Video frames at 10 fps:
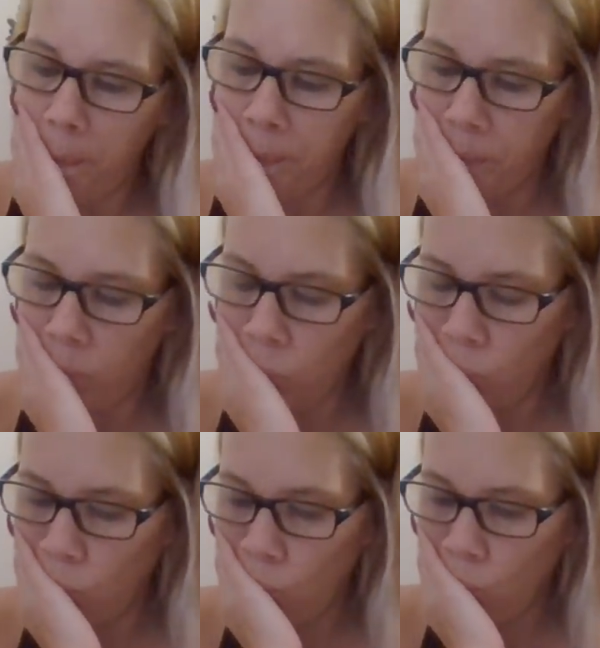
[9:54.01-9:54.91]

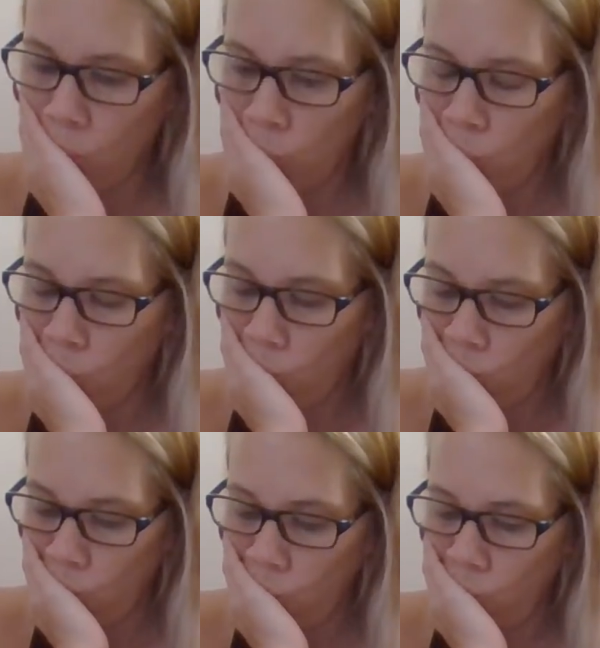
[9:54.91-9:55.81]

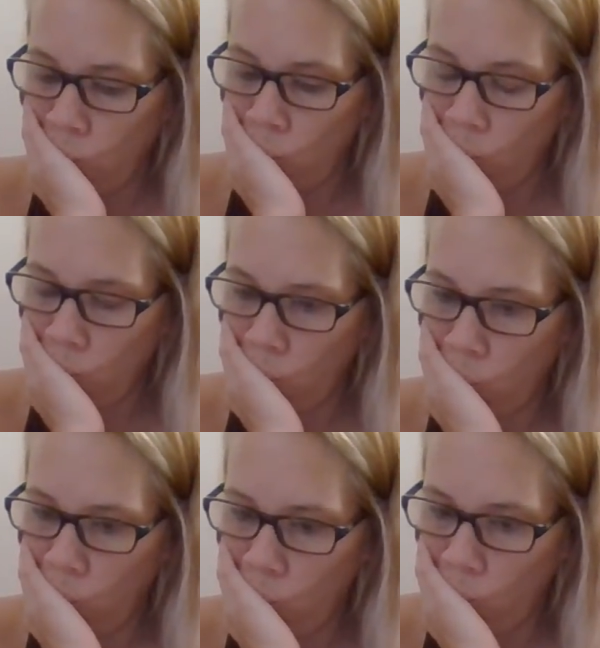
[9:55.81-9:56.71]

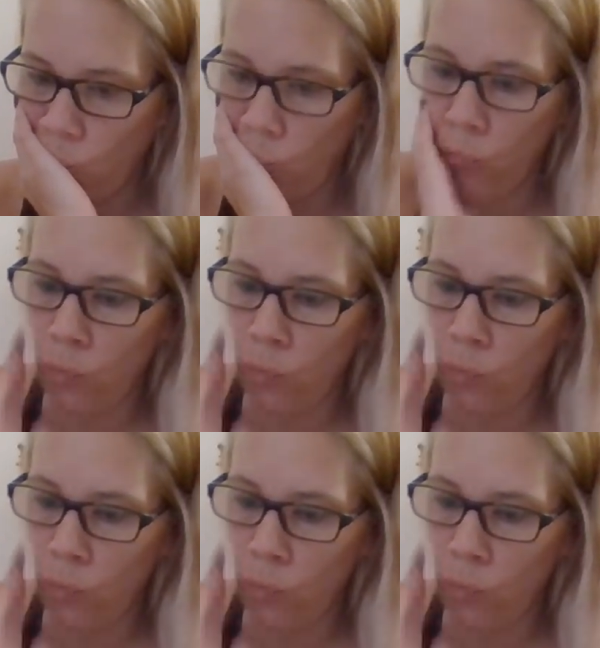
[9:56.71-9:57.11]
Nothing is said.